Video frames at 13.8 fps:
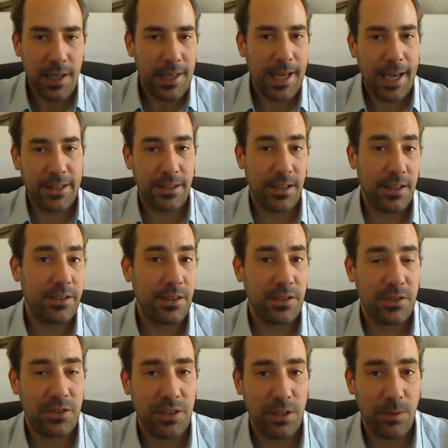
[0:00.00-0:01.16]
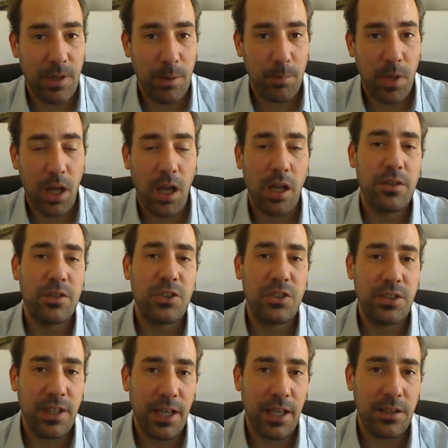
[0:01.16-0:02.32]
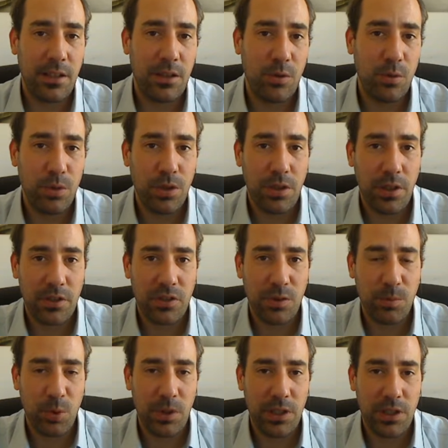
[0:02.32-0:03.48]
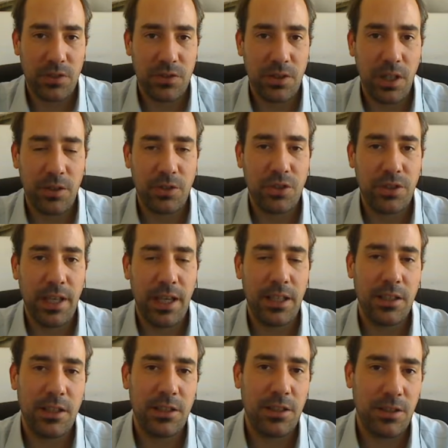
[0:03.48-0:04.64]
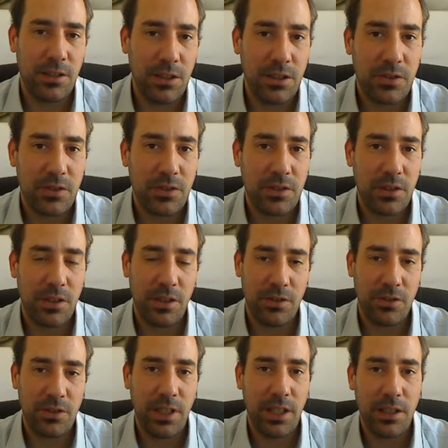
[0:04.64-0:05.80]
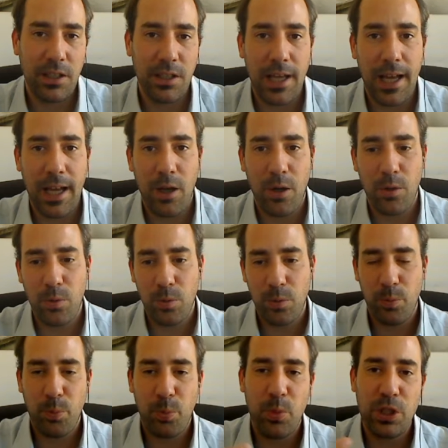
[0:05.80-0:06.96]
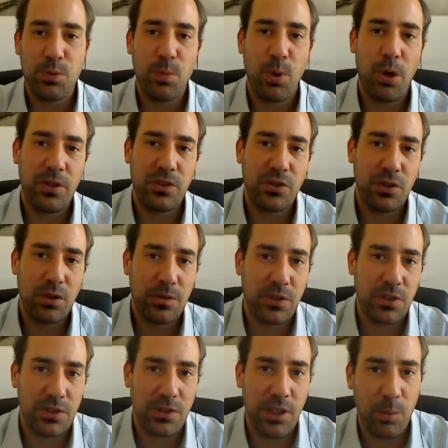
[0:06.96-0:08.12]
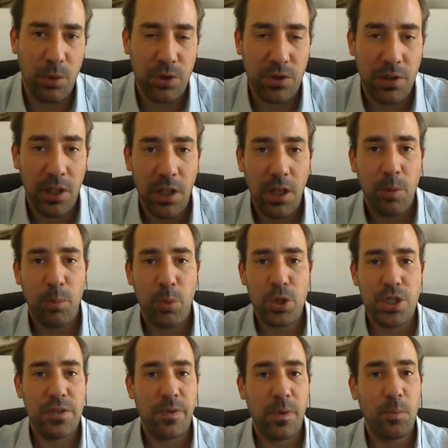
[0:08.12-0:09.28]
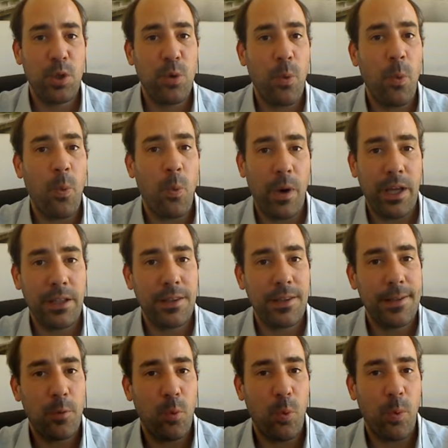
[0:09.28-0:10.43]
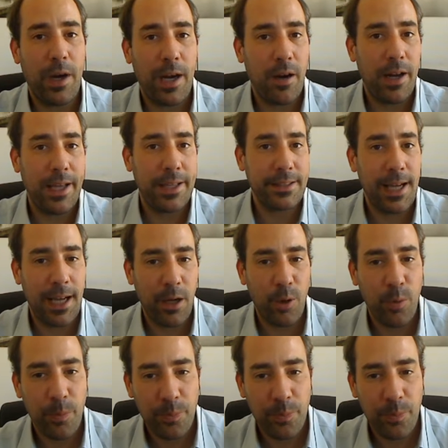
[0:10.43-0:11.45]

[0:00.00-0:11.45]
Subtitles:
Analytical CRM, understanding who the customer is, understanding the needs, understanding which products and services they would purchase from you, when, where, and how.